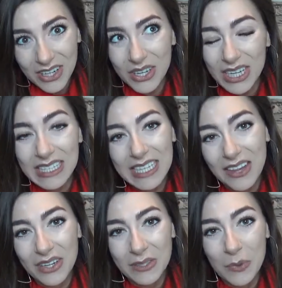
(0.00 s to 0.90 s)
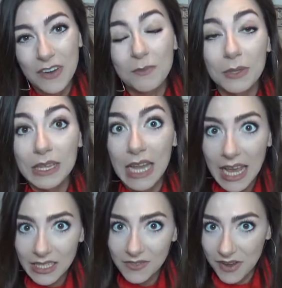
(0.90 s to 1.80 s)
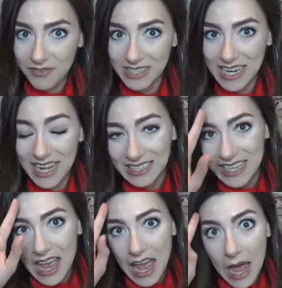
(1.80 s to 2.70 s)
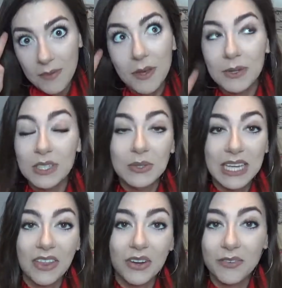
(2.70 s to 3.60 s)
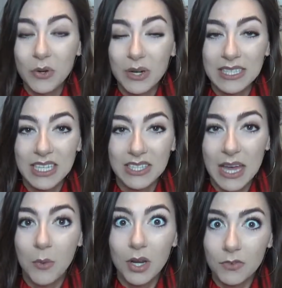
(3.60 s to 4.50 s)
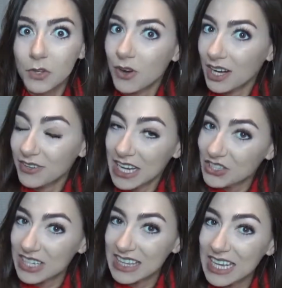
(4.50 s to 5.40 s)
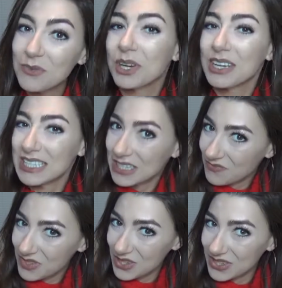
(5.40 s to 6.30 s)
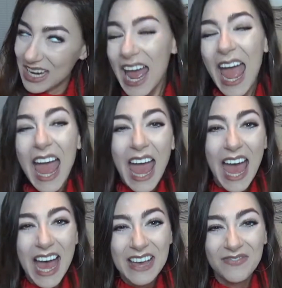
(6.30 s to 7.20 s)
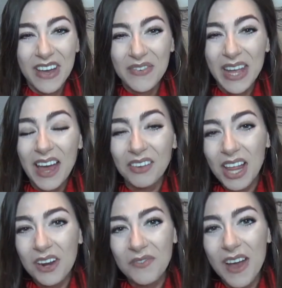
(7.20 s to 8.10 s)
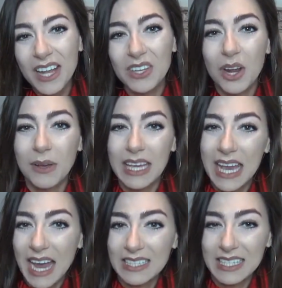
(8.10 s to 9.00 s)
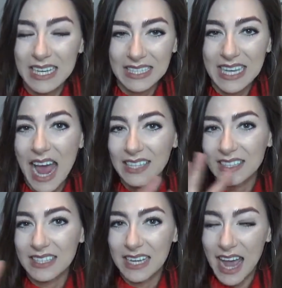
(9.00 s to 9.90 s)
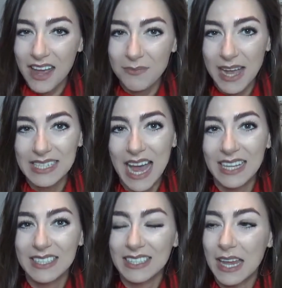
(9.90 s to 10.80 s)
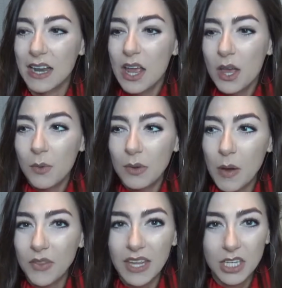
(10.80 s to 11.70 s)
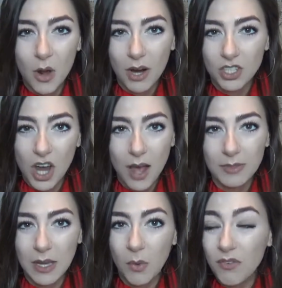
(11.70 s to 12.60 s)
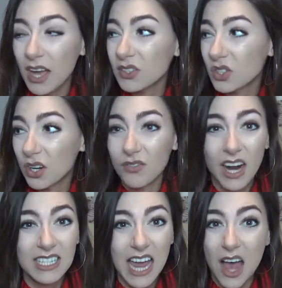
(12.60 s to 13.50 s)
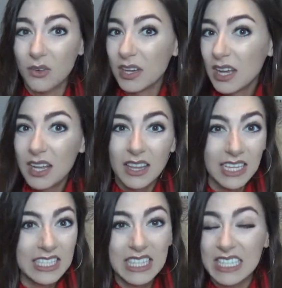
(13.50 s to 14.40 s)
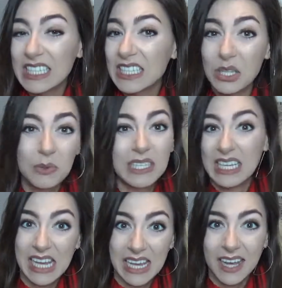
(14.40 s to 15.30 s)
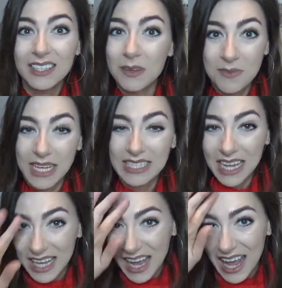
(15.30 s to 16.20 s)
Cooking together is one of Blake's favorite dates that we do together. And of course, there's that wonderful gratification at the end where you get to eat food. But we have a lot of fun. You know, he has his tasks and I have my tasks, and we both like know our jobs. Like we've got stir fry down like to a T. It's amazing.